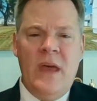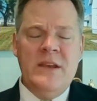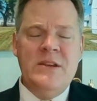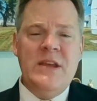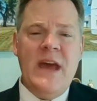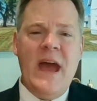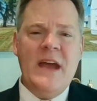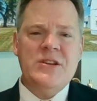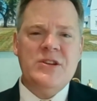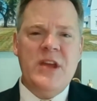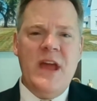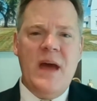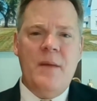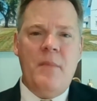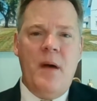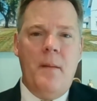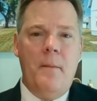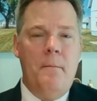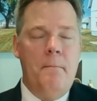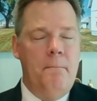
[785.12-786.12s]
A dash
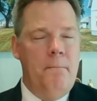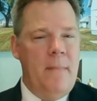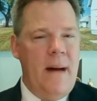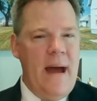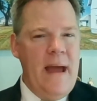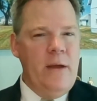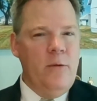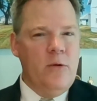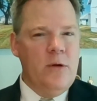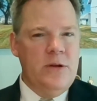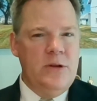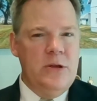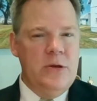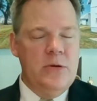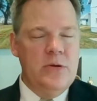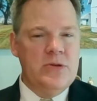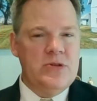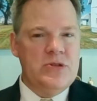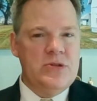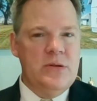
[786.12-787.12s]
cam might
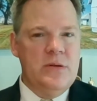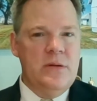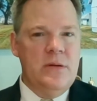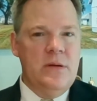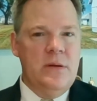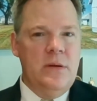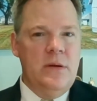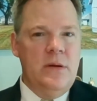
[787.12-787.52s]
reduce